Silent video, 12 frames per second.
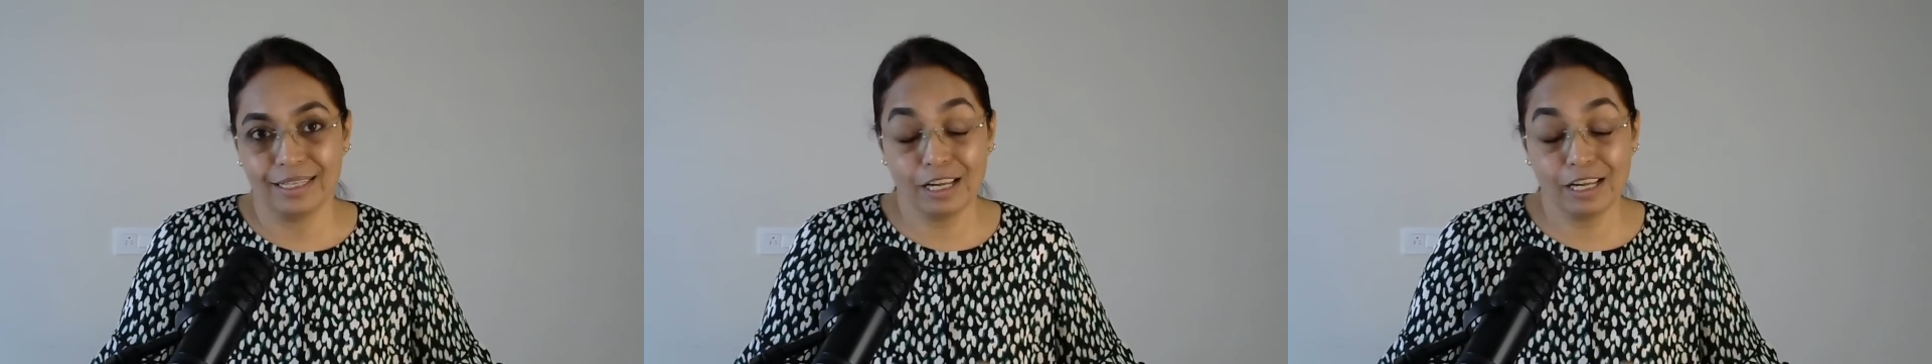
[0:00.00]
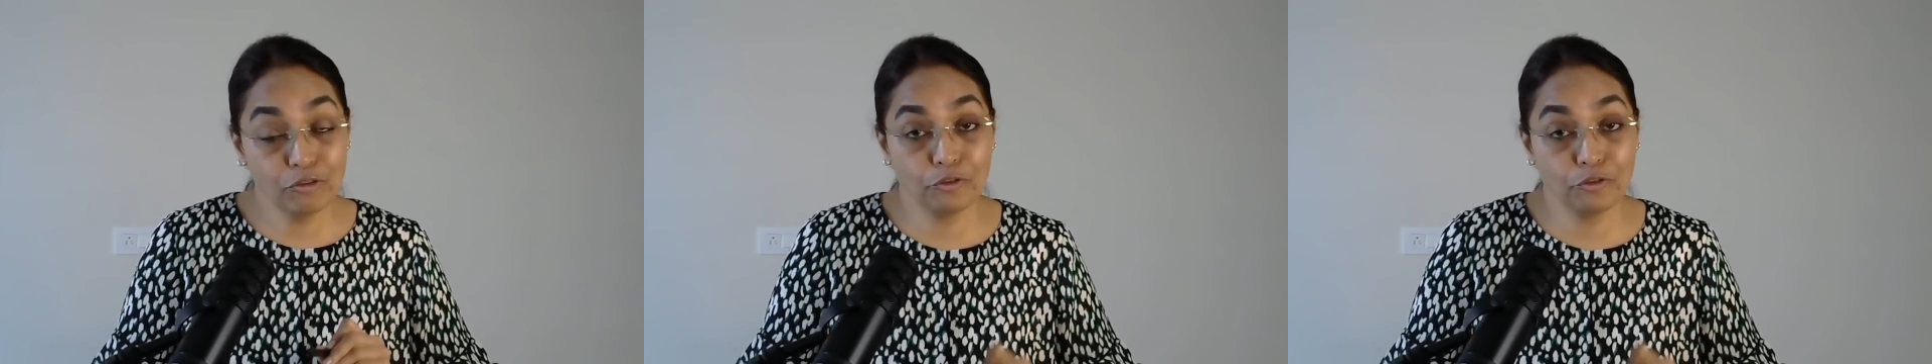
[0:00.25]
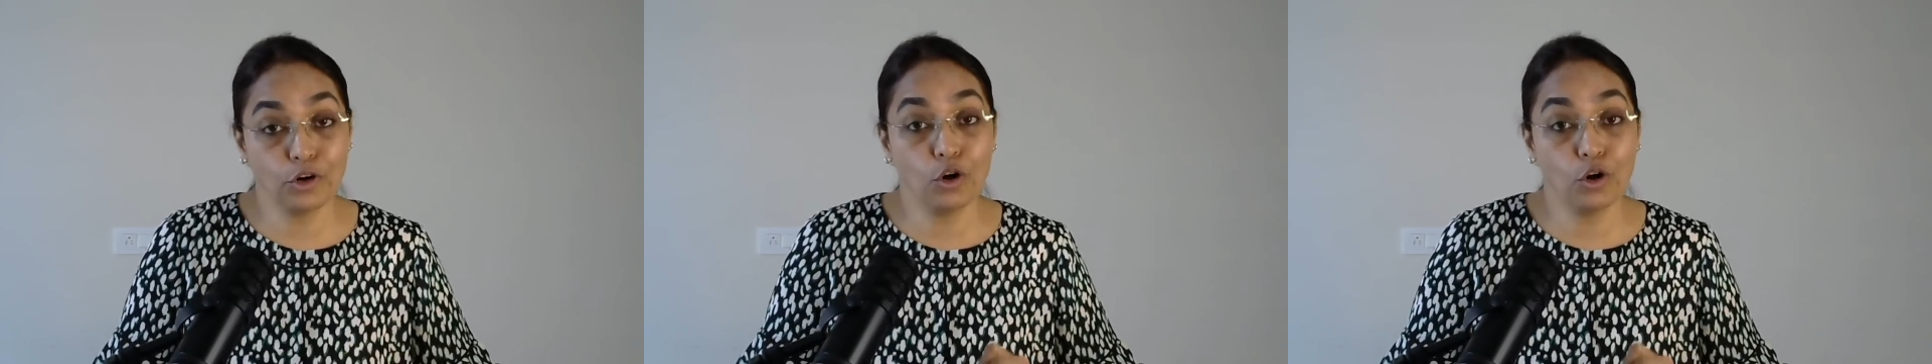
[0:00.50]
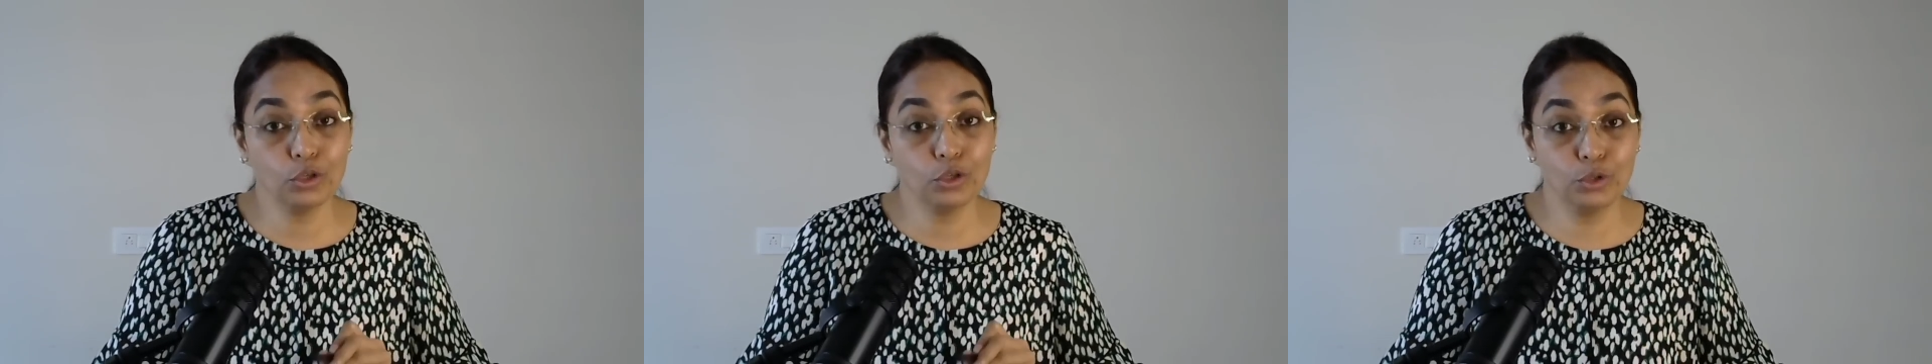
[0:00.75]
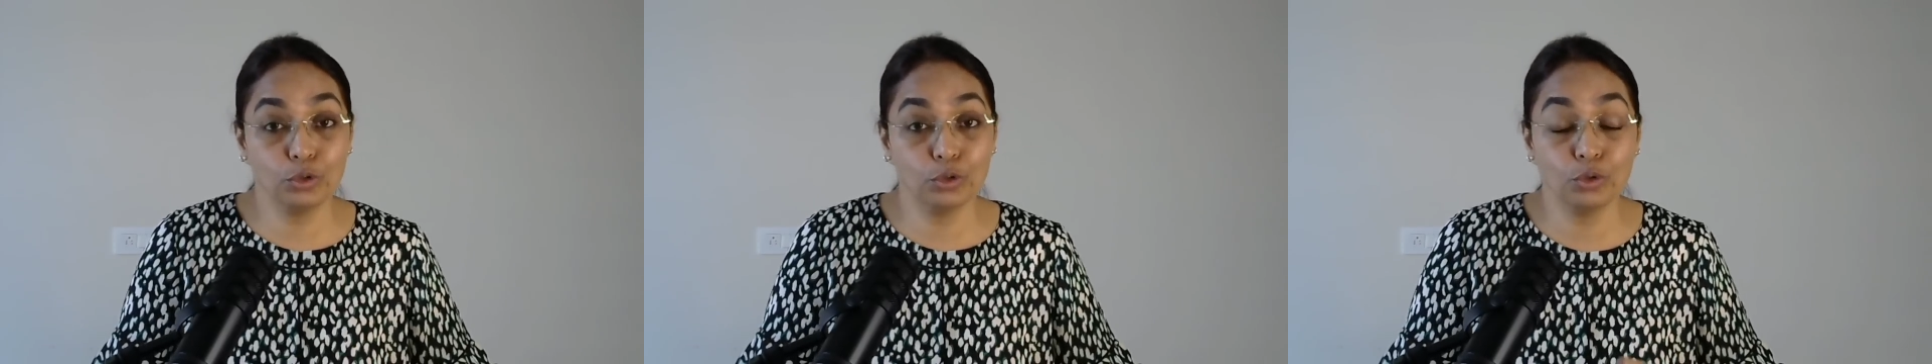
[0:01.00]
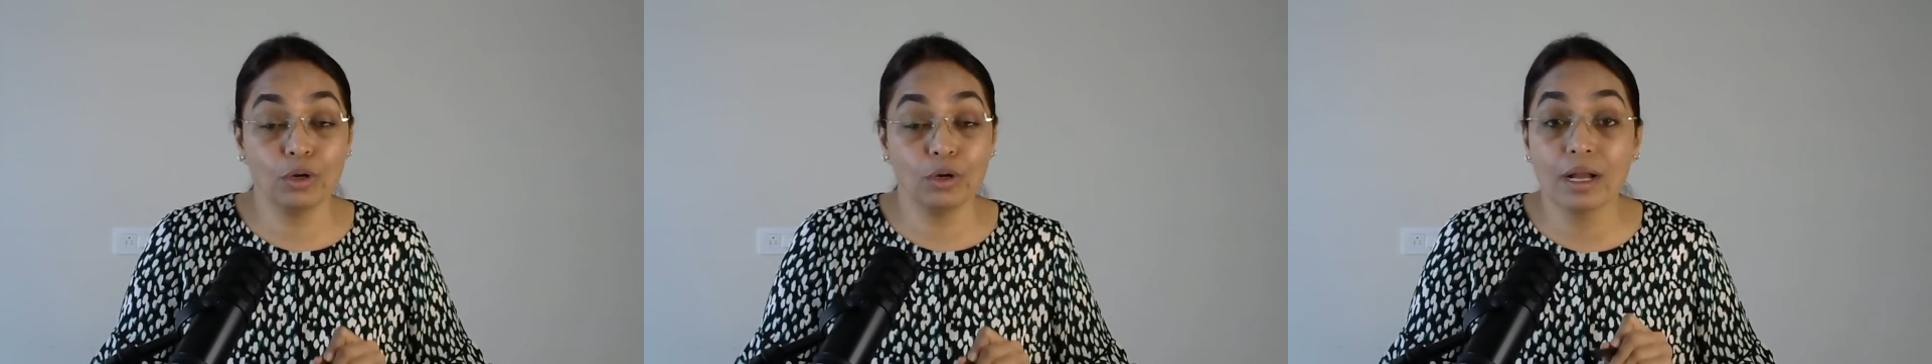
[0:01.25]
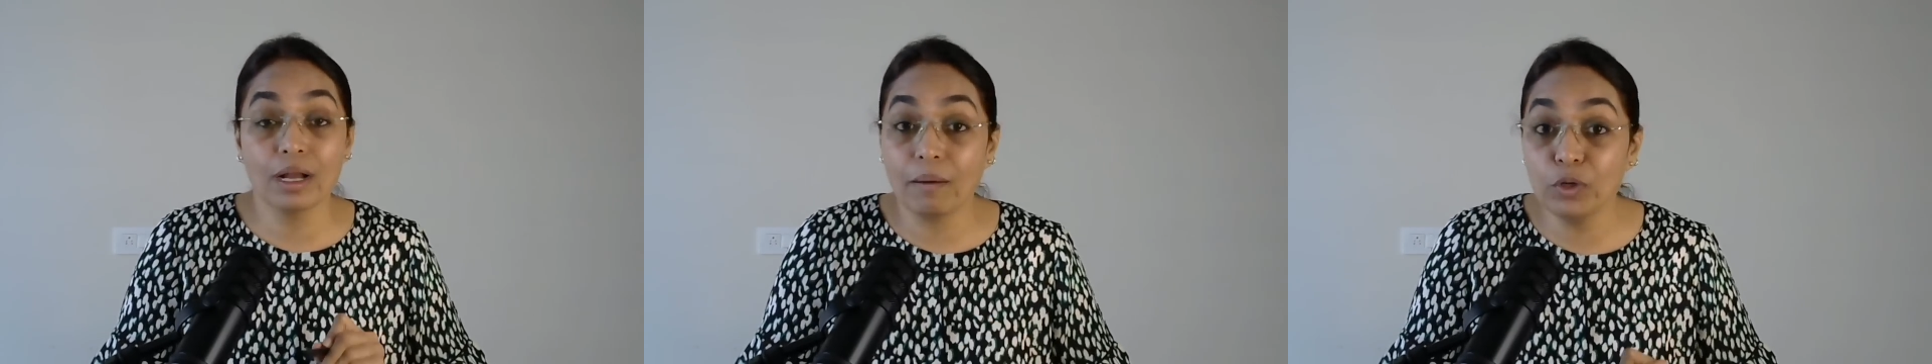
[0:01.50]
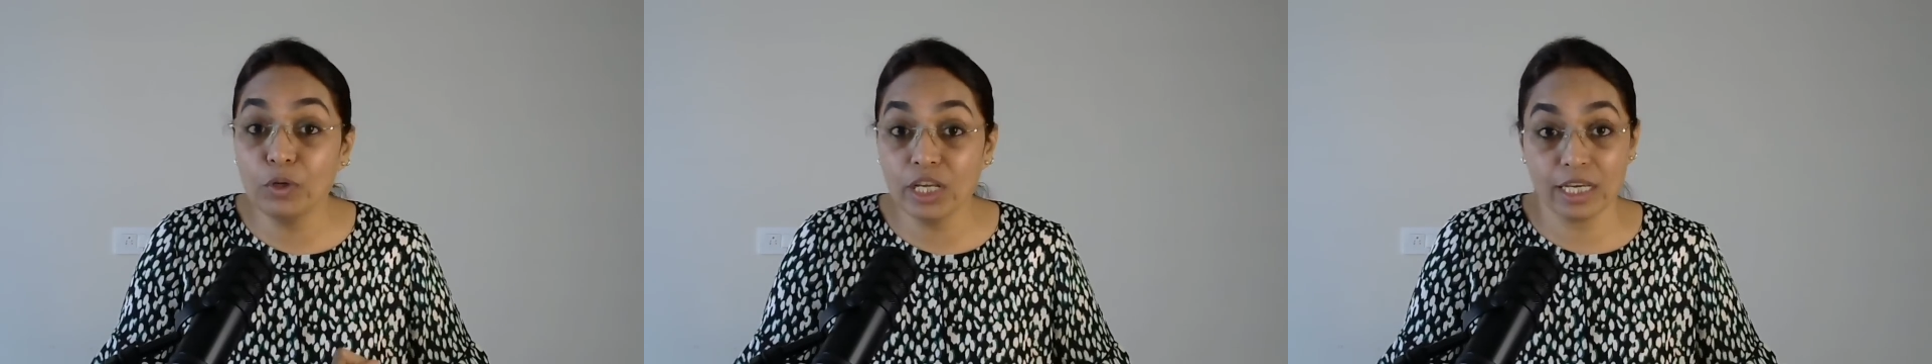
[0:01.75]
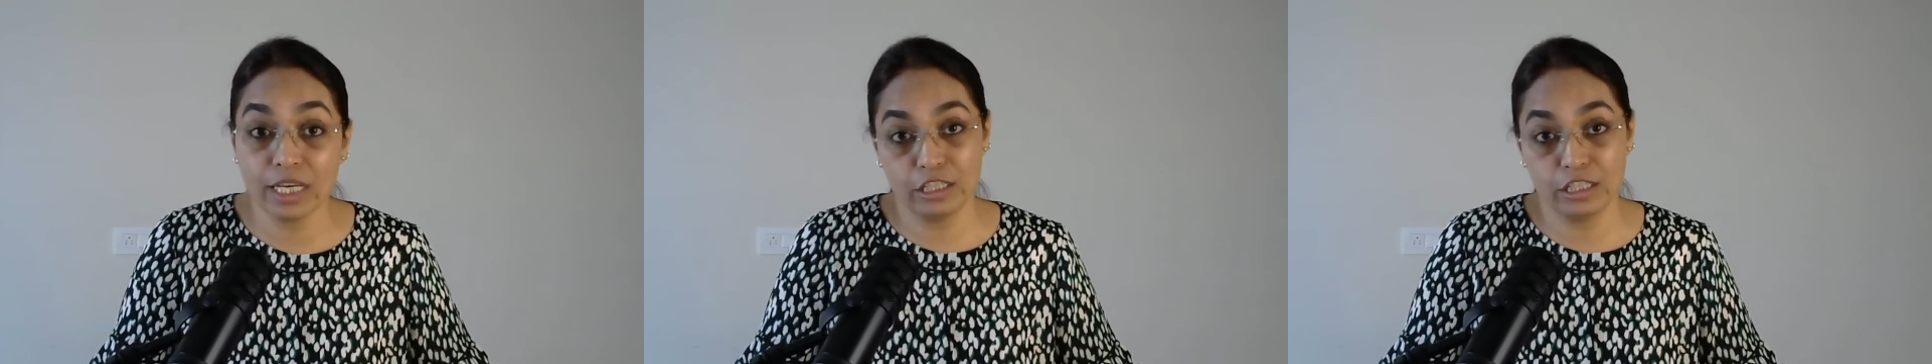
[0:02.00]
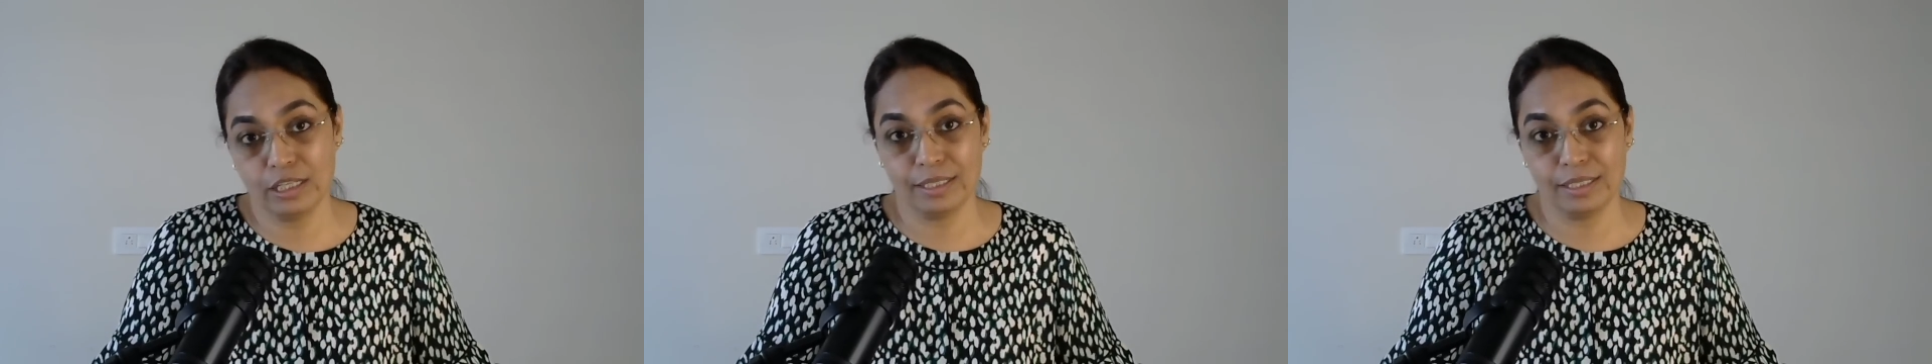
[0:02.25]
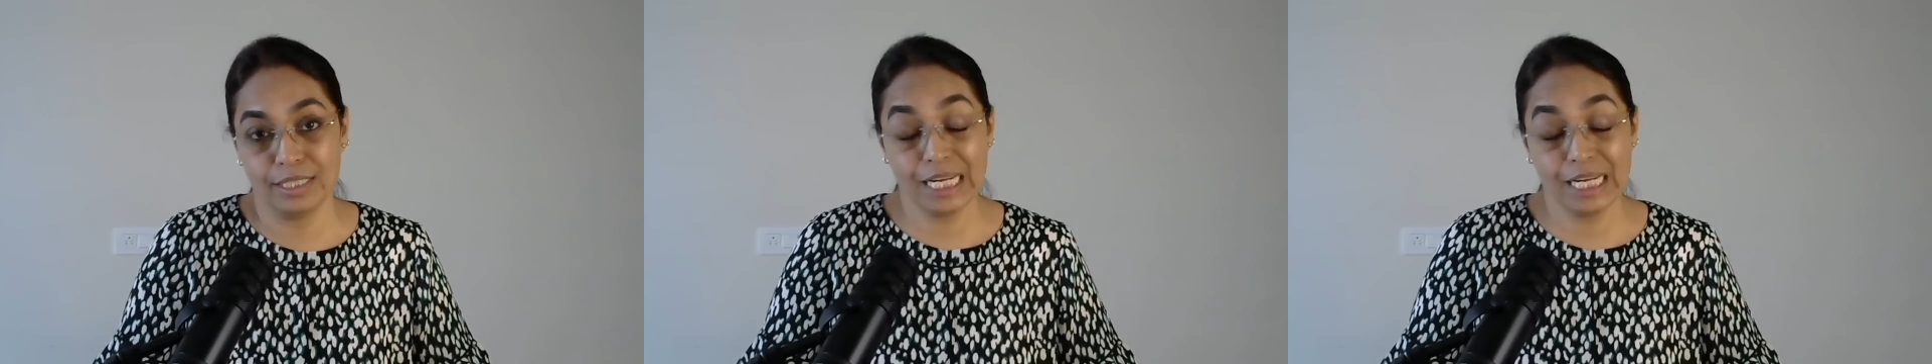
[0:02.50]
and fraud through communication